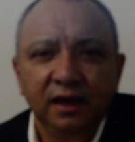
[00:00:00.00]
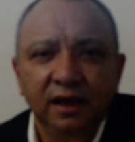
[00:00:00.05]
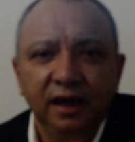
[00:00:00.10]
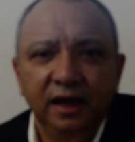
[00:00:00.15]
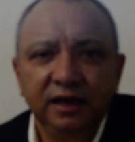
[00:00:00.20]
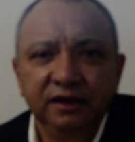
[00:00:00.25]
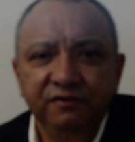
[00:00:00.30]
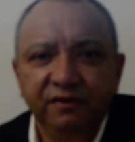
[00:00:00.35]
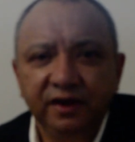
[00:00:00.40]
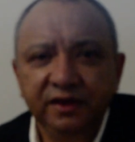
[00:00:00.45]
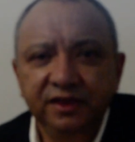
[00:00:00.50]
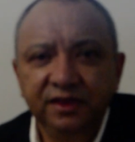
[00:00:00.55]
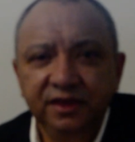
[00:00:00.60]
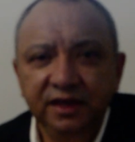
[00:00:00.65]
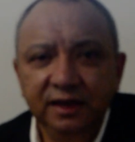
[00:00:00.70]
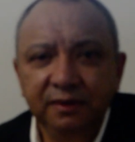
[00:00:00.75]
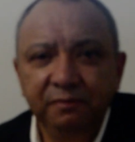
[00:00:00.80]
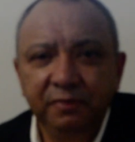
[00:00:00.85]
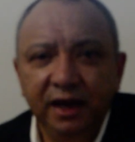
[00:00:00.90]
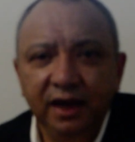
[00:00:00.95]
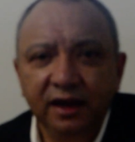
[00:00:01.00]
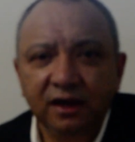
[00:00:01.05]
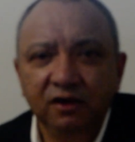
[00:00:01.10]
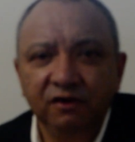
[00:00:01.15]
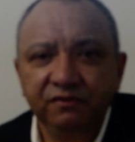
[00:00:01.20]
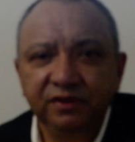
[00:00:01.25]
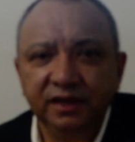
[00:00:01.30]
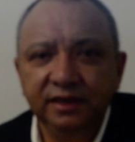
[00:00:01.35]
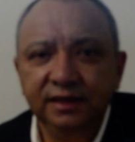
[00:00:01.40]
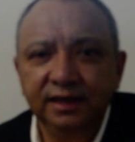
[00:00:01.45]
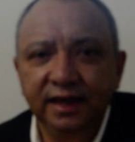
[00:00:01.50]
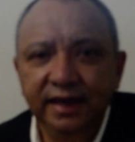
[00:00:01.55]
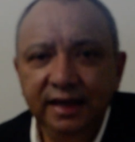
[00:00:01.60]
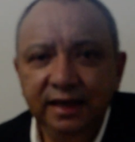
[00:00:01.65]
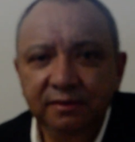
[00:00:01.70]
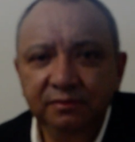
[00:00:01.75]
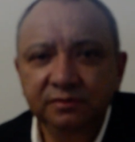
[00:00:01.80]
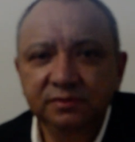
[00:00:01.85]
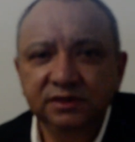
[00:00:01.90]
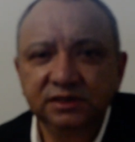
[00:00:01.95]
And if I think back of the
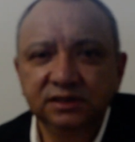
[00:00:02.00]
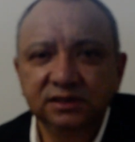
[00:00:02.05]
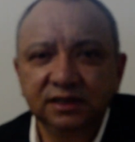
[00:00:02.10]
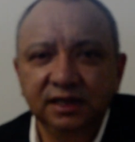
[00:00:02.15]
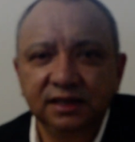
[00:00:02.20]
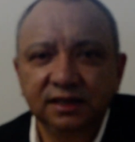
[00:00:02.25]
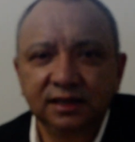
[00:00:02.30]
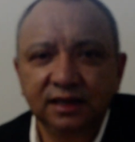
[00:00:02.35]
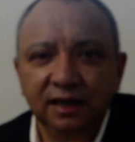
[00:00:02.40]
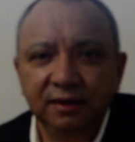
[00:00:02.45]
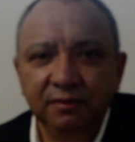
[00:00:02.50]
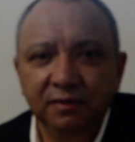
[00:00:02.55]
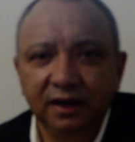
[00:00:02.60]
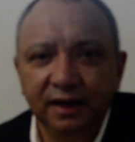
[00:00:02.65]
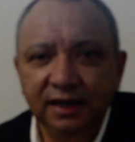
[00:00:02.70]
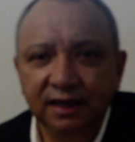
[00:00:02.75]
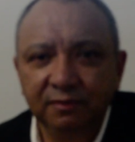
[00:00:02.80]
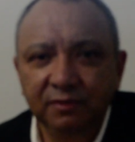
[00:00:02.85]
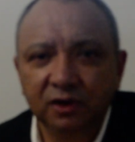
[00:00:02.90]
names that I came